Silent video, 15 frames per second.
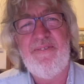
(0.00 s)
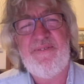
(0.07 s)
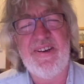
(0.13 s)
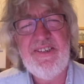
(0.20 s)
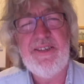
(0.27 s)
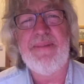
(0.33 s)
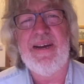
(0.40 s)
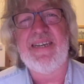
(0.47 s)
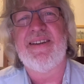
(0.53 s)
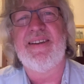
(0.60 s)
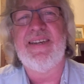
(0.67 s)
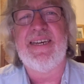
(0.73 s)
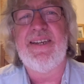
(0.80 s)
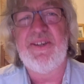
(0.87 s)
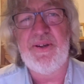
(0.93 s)

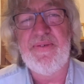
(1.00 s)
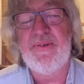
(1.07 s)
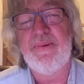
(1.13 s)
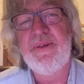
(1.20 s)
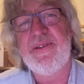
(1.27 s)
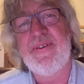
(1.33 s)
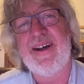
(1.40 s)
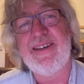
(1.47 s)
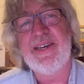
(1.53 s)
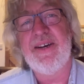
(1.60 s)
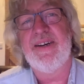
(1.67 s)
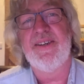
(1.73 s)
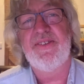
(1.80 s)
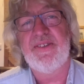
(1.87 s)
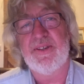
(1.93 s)
Fundamentally, new forms of
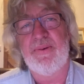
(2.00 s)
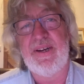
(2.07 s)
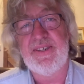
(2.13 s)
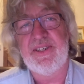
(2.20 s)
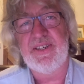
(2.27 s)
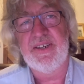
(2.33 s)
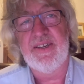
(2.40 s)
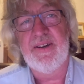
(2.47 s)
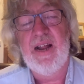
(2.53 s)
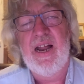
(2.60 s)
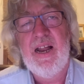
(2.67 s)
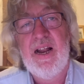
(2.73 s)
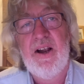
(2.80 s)
value asks the question,